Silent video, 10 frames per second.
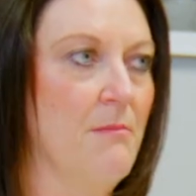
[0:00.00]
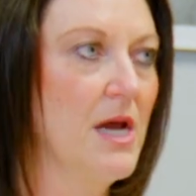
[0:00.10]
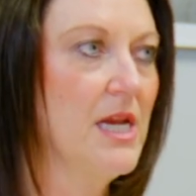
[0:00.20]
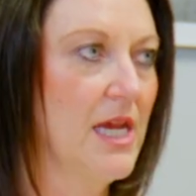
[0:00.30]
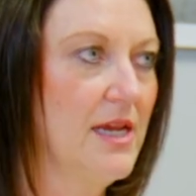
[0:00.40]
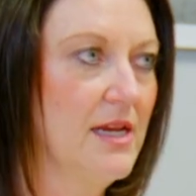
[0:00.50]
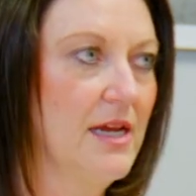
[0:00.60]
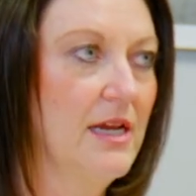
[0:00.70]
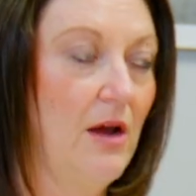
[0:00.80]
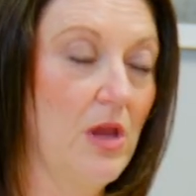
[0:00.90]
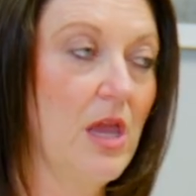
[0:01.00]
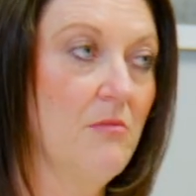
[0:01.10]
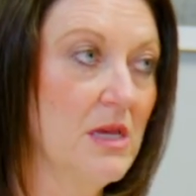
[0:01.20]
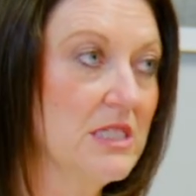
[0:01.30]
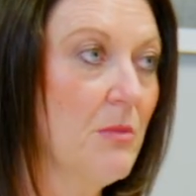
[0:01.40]
money. Now, he gave
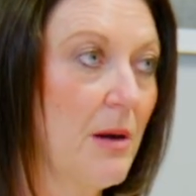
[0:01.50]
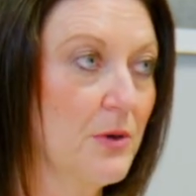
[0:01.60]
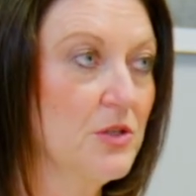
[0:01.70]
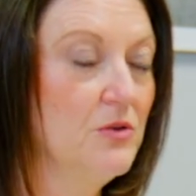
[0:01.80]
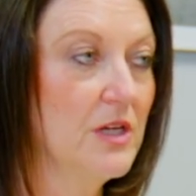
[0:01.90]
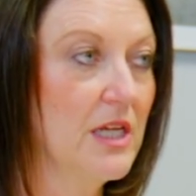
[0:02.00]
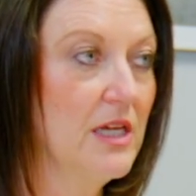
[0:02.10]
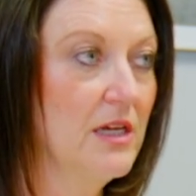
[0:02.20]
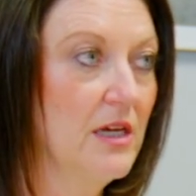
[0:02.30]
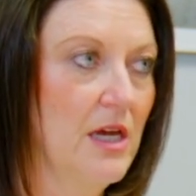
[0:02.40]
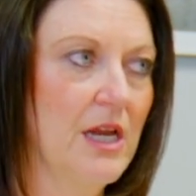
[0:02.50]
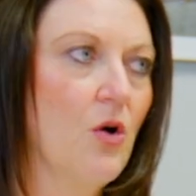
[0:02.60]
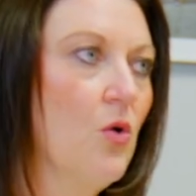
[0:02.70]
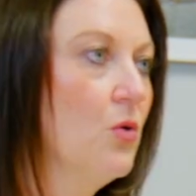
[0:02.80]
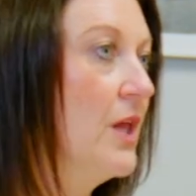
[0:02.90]
me some opportunity and a
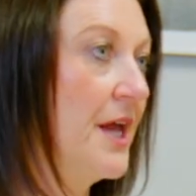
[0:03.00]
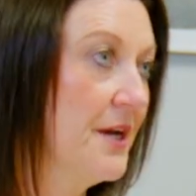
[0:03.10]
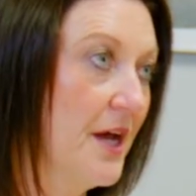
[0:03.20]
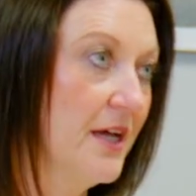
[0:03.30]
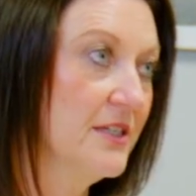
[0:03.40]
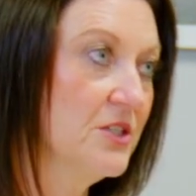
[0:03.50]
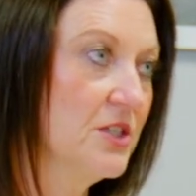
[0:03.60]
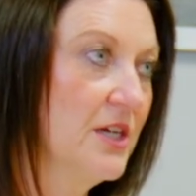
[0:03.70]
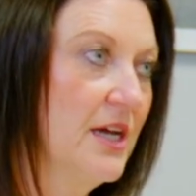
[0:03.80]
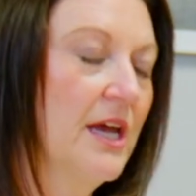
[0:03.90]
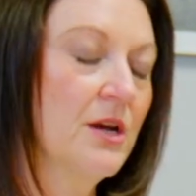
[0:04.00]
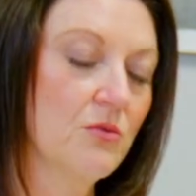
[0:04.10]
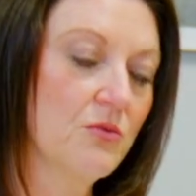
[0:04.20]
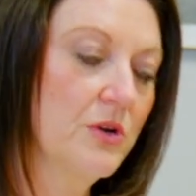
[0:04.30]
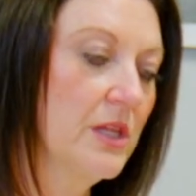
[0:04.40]
whole lot of knowledge and a
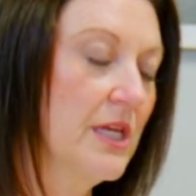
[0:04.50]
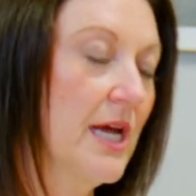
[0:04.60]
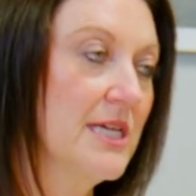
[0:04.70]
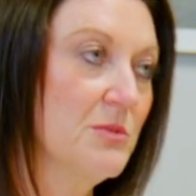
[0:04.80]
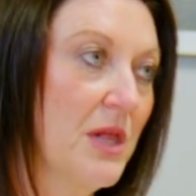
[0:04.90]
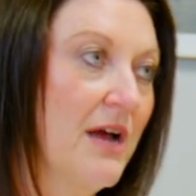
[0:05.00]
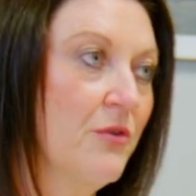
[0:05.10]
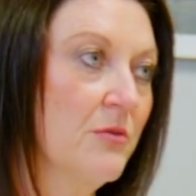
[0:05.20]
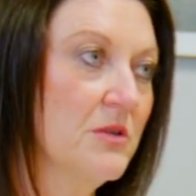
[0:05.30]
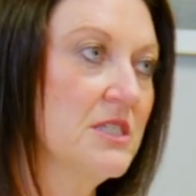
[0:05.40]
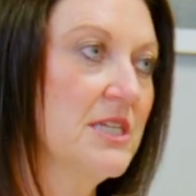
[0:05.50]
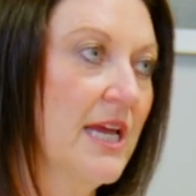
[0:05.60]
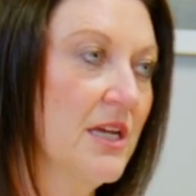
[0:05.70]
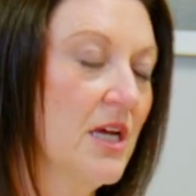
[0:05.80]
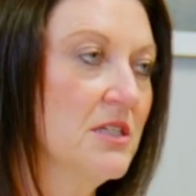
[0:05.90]
really nice platform to
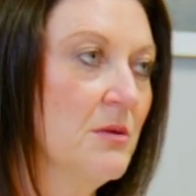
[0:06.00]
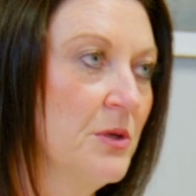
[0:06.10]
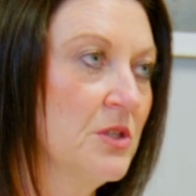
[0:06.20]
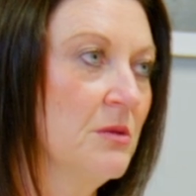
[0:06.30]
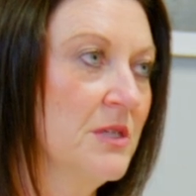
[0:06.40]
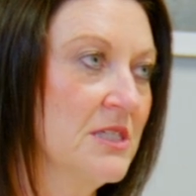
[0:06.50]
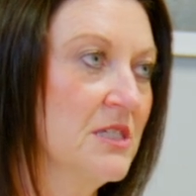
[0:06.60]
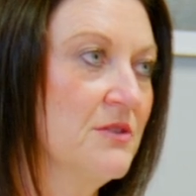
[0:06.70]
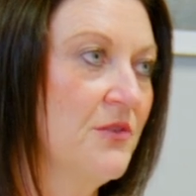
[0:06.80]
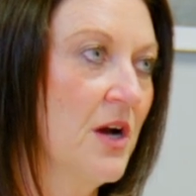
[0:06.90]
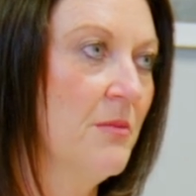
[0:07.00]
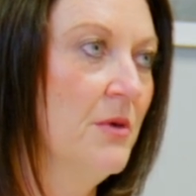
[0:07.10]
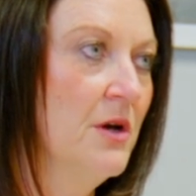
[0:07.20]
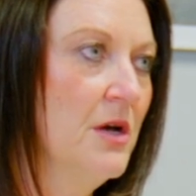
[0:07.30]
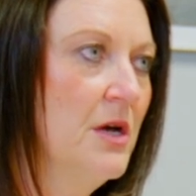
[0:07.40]
stand on to build the business from.
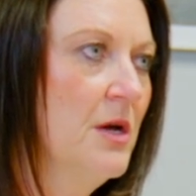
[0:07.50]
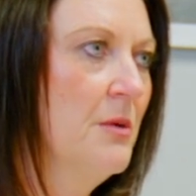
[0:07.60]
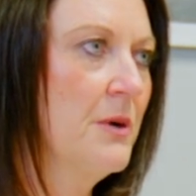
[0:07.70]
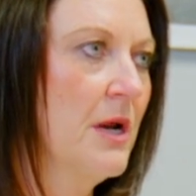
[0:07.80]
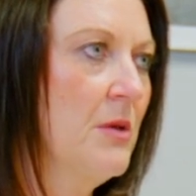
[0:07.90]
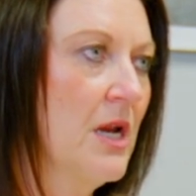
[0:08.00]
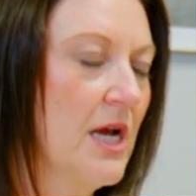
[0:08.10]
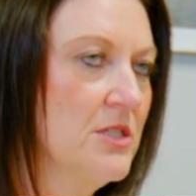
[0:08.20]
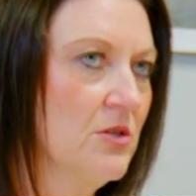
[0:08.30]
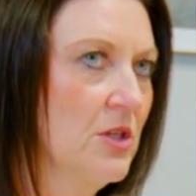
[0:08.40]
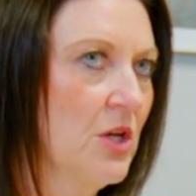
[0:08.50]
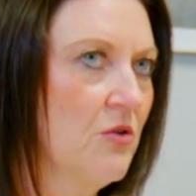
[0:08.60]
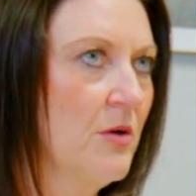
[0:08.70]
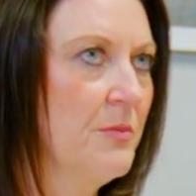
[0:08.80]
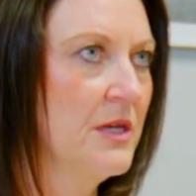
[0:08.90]
But I mean, I certainly
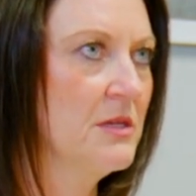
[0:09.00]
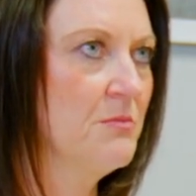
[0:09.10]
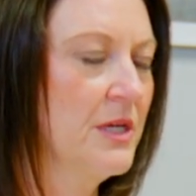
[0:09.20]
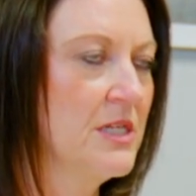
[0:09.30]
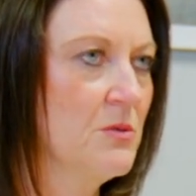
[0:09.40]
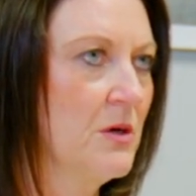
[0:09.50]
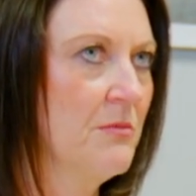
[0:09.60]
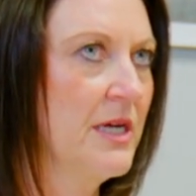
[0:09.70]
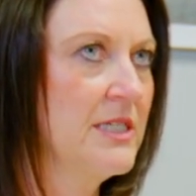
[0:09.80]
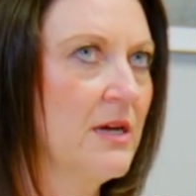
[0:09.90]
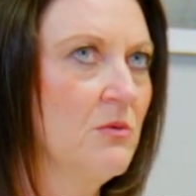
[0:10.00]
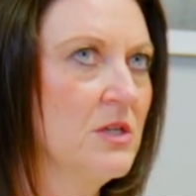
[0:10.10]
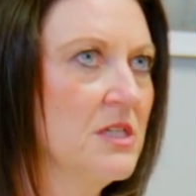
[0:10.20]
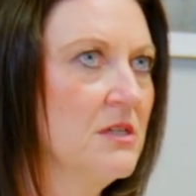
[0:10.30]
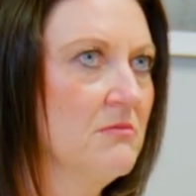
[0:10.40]
grew up in a place where my dad
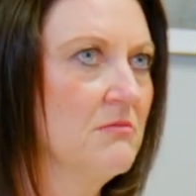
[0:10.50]
wasn't